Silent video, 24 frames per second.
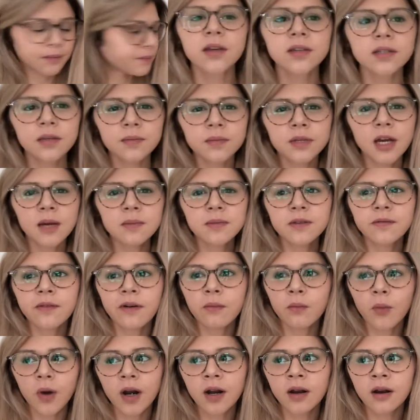Sometimes if I'm
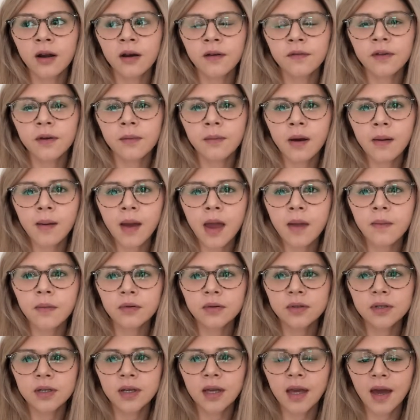well enough, then I'm able
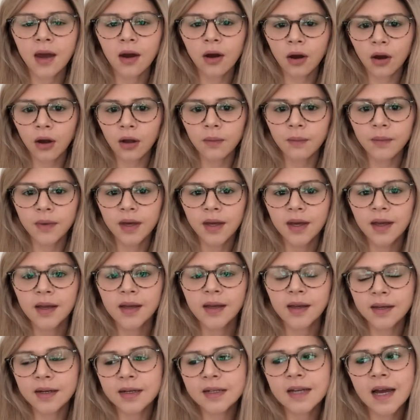to get home
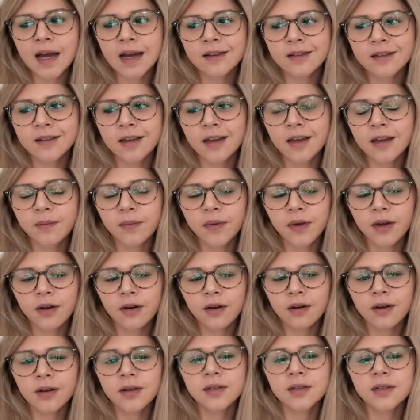in a taxi
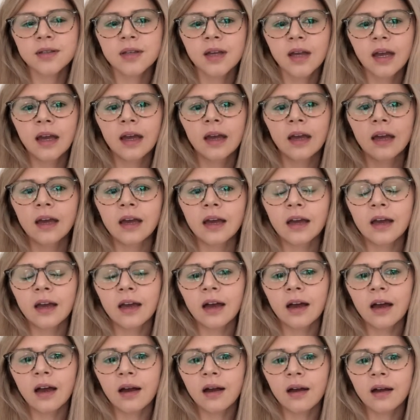because
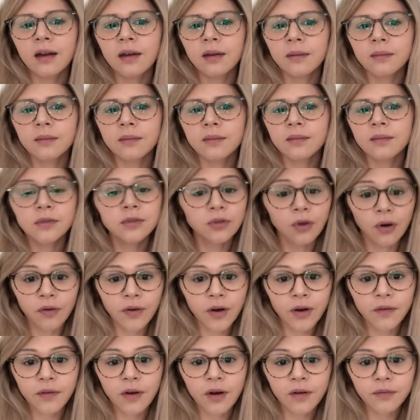I'm not
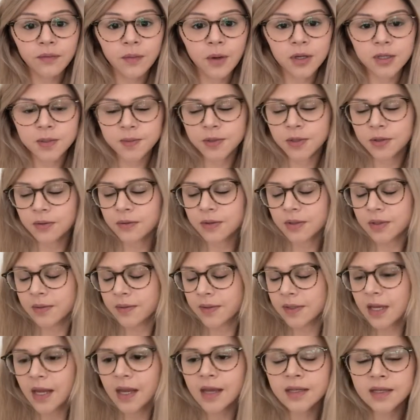very far from the hospital, so
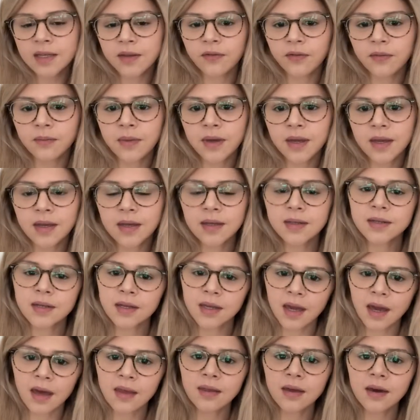it's easy for me to
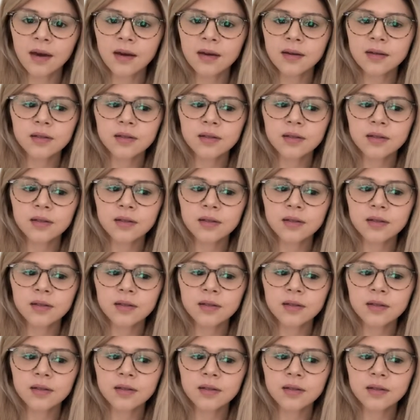get there.